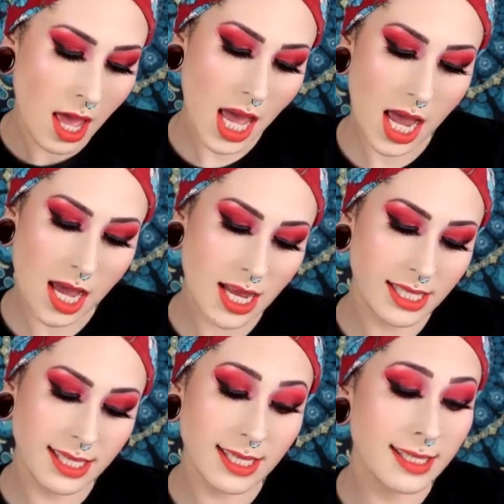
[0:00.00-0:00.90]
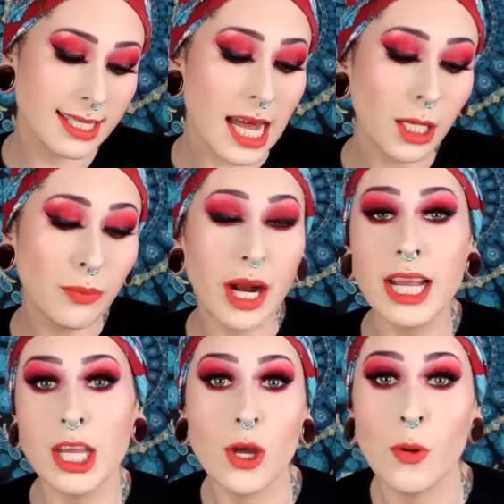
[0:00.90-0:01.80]
And it's
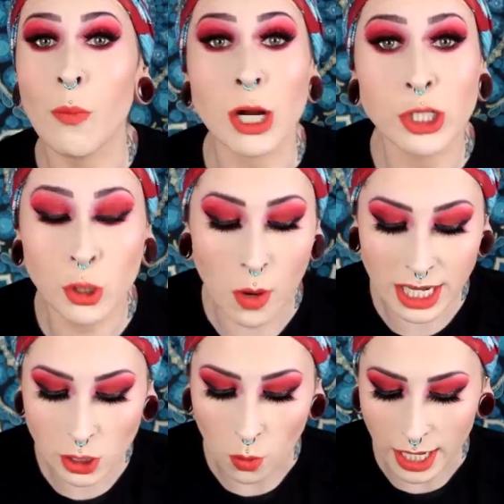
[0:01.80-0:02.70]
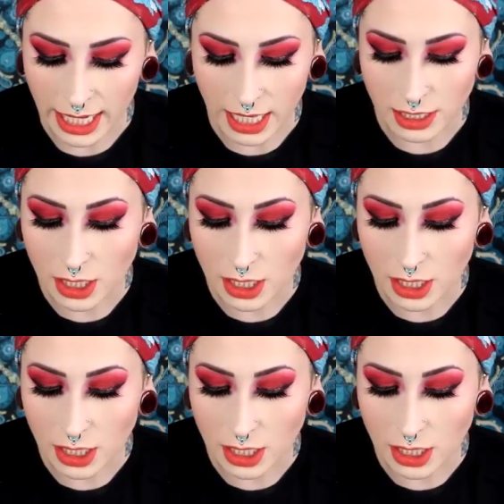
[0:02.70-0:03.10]
Celebrate You, March 2020.